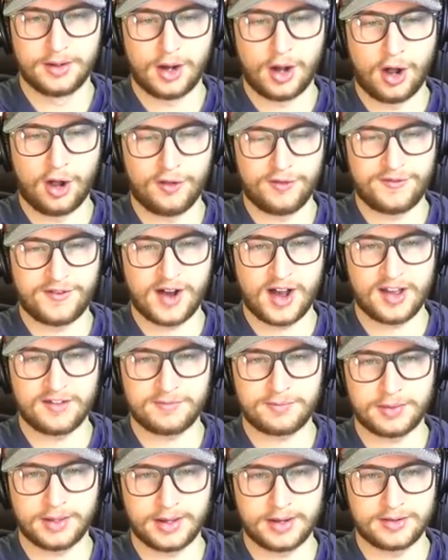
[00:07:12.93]
all
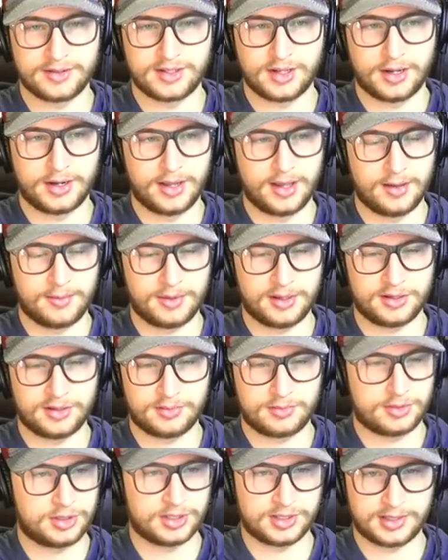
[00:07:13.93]
5 players on him and
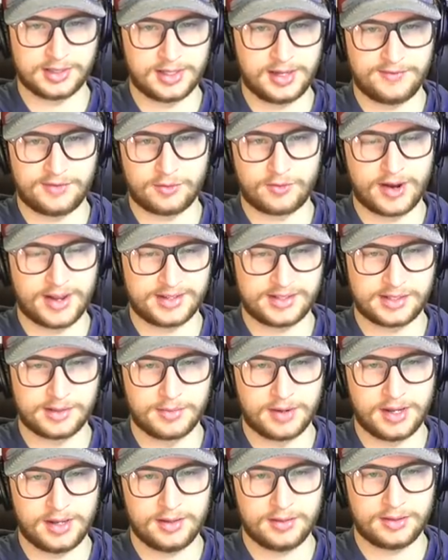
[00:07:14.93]
just leave the rest to
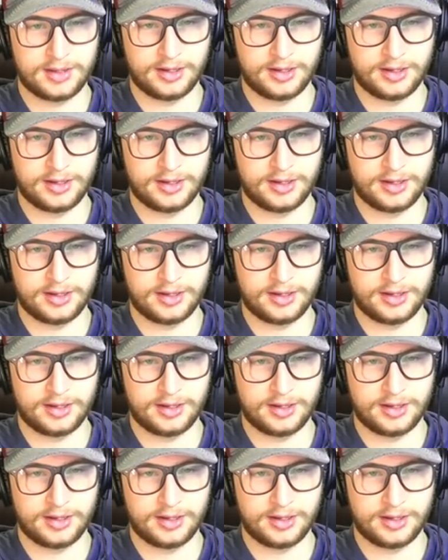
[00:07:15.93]
me.